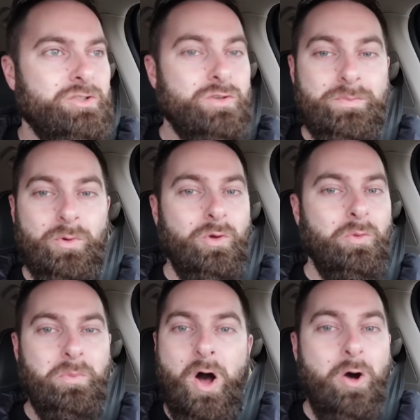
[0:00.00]

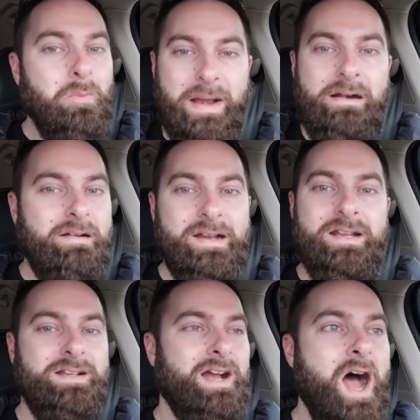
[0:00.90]
triple ball
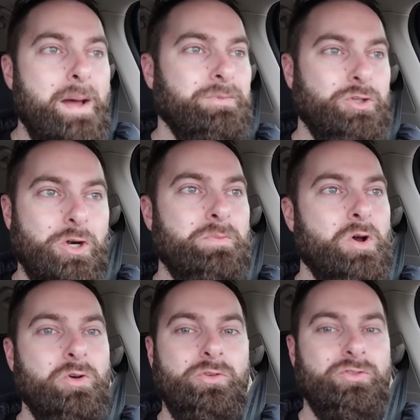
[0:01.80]
bearing comp
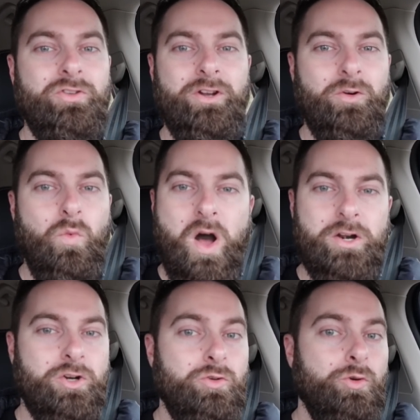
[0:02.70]
turbos that are
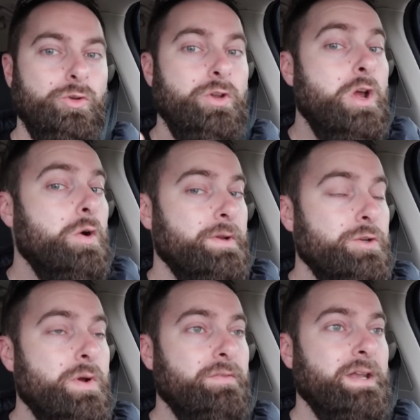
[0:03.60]
water cooled. We
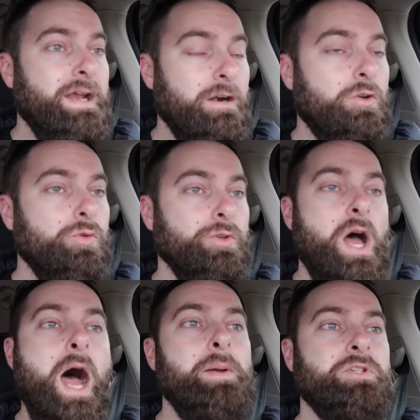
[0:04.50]
do have an air cooled
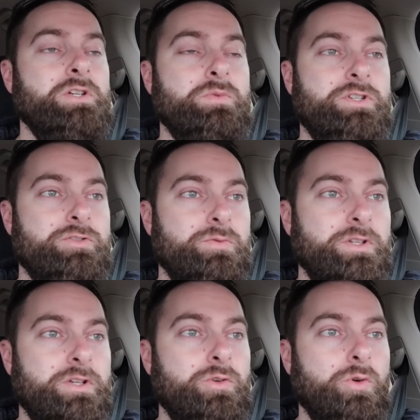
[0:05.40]
option, which is
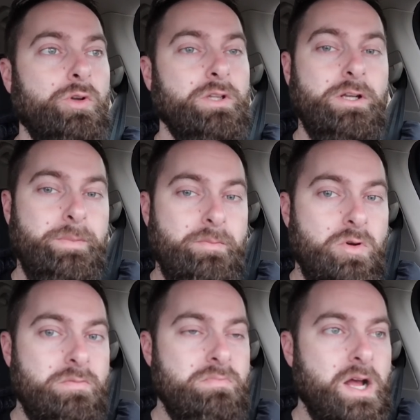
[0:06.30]
really cool. A little bit
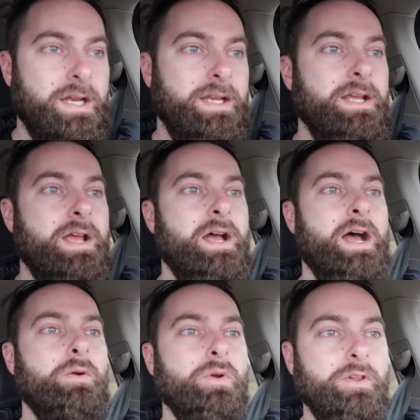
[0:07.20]
more money.
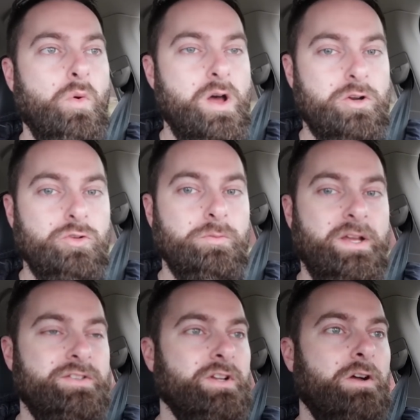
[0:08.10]
I run the water cooled
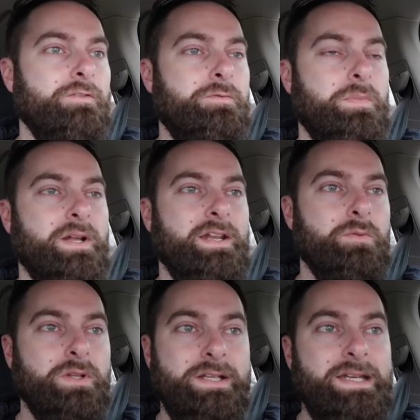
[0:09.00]
myself, but
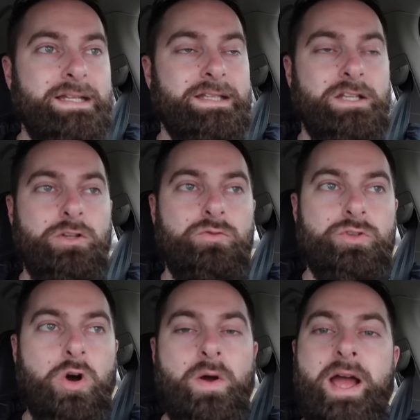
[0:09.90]
it's really neat that you
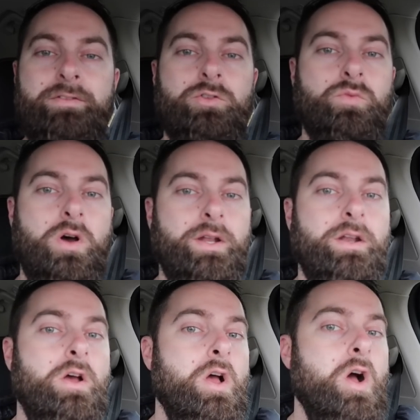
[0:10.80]
don't have to
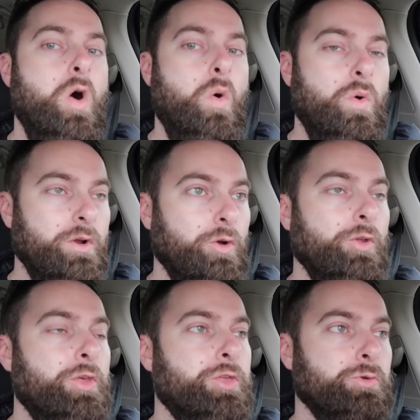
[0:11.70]
run
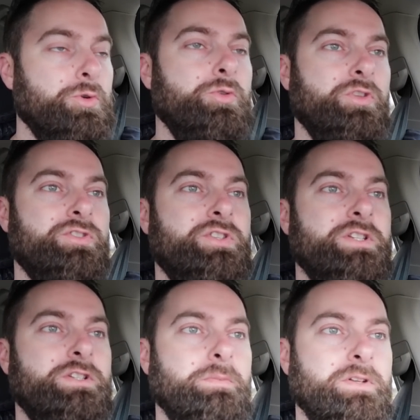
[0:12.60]
oil through the
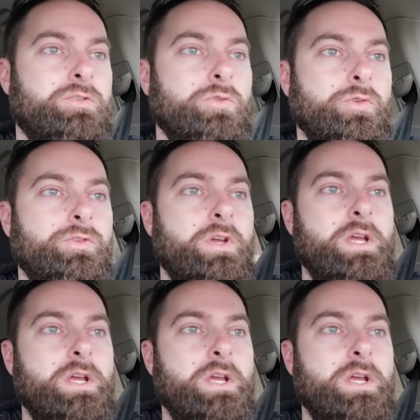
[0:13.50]
system. It's cooled